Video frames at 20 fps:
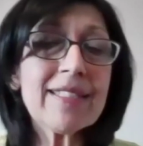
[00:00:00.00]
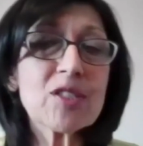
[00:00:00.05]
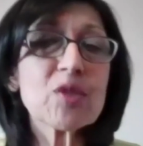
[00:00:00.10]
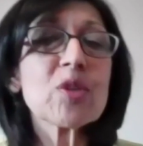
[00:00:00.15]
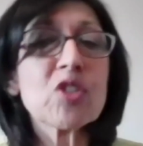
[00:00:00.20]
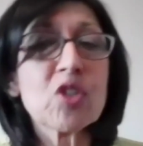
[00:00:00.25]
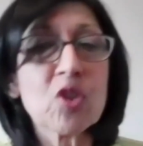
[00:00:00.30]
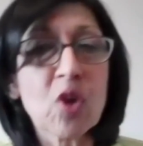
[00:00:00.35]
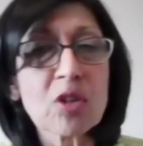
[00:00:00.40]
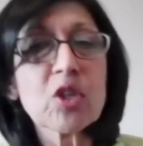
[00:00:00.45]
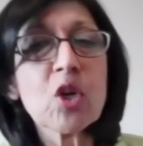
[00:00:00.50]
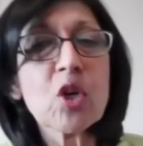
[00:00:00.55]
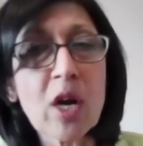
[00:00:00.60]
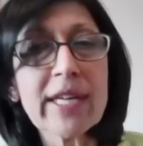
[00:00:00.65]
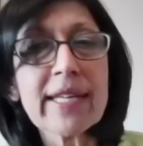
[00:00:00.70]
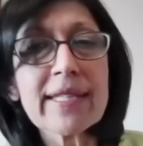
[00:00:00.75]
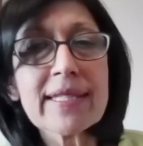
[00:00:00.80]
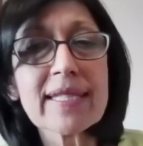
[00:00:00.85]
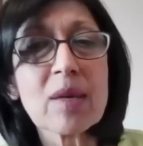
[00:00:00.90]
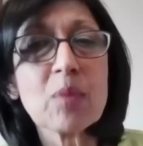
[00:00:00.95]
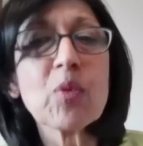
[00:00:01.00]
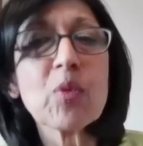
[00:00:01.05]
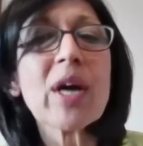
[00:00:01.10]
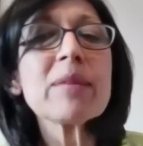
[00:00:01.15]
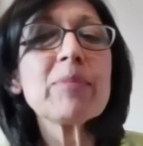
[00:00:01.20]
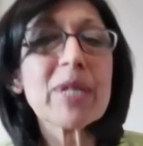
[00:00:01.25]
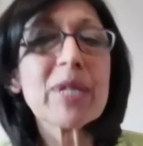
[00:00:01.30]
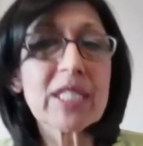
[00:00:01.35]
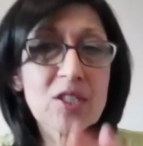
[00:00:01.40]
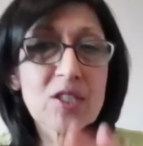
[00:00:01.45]
So it's not calling someone,
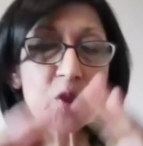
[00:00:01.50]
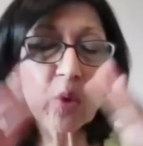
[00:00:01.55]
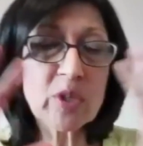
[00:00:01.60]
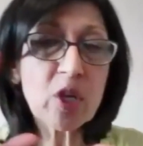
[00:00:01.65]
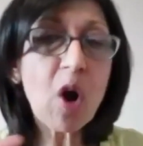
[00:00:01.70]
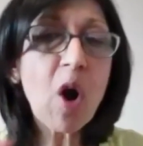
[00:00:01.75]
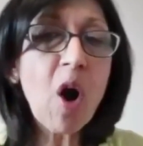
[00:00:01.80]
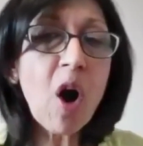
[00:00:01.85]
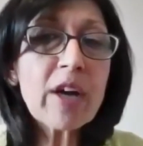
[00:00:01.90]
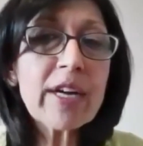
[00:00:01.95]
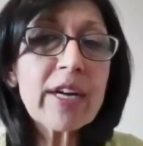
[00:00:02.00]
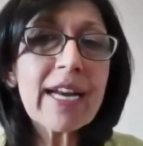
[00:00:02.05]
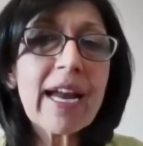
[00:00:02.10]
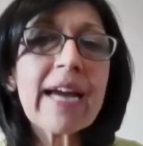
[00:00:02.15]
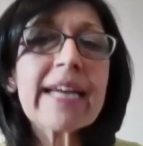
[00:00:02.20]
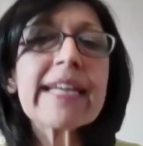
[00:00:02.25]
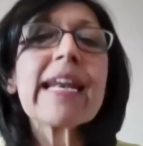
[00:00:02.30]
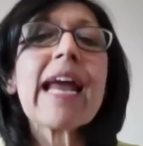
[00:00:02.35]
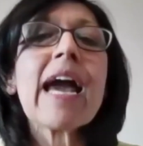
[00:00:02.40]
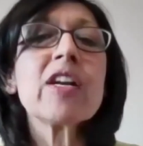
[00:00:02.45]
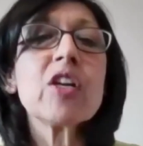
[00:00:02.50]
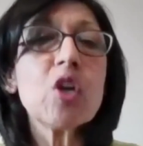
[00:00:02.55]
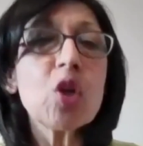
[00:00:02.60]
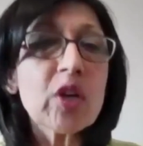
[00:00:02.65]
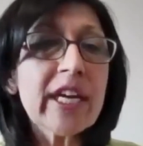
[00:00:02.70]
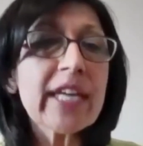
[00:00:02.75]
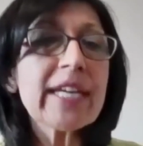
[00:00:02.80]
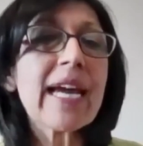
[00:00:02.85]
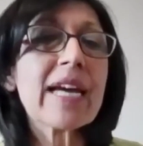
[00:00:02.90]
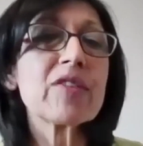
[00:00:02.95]
but it's going online and
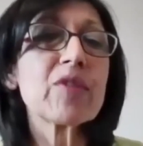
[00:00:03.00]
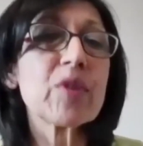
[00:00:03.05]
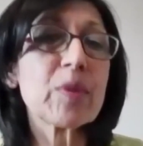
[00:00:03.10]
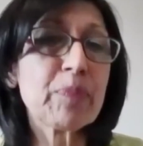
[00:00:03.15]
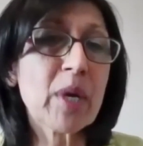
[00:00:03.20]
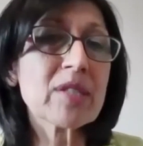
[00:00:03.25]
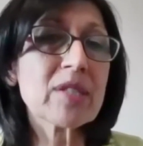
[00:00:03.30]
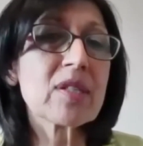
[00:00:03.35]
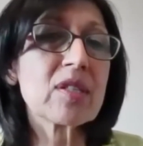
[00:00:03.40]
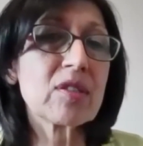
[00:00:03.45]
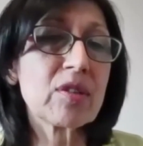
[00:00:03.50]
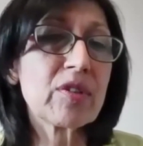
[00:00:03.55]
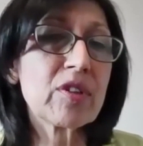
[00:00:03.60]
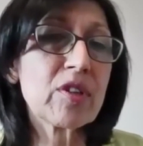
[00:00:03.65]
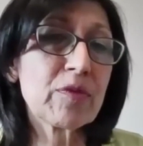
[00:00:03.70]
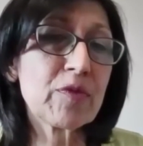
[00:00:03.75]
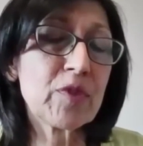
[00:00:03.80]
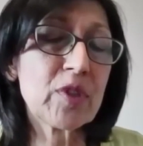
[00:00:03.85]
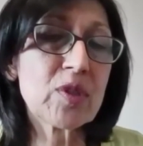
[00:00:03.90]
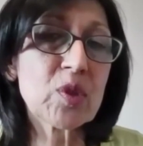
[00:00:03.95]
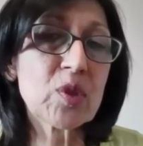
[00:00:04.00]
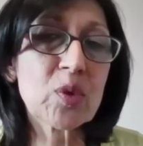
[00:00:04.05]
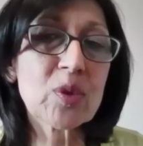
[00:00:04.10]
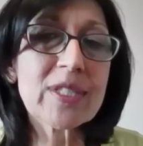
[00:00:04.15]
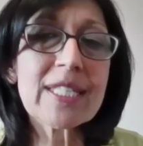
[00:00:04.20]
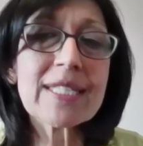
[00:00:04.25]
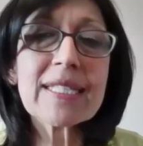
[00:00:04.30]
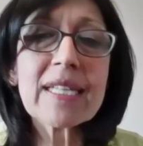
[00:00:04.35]
looking at repository of resources.